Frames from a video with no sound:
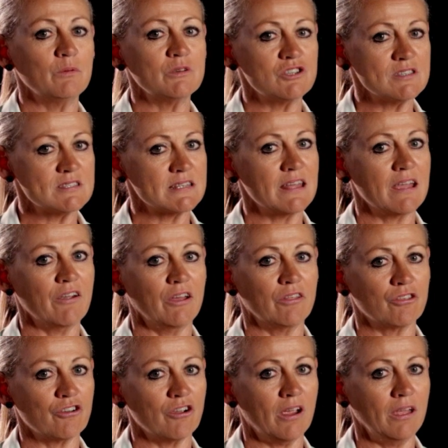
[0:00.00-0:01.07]
which is in Area
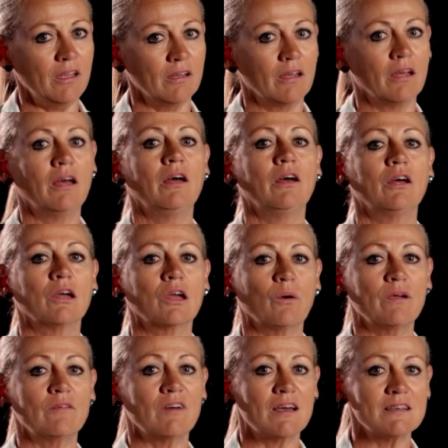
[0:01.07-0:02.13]
3,
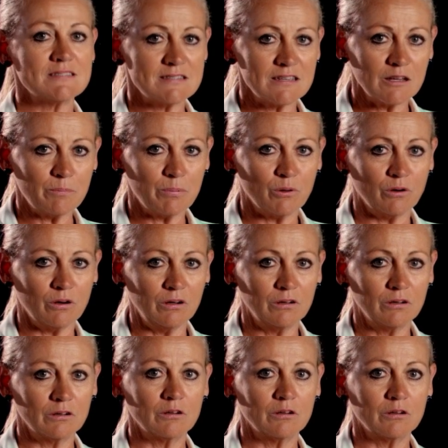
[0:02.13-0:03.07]
going via Singapore,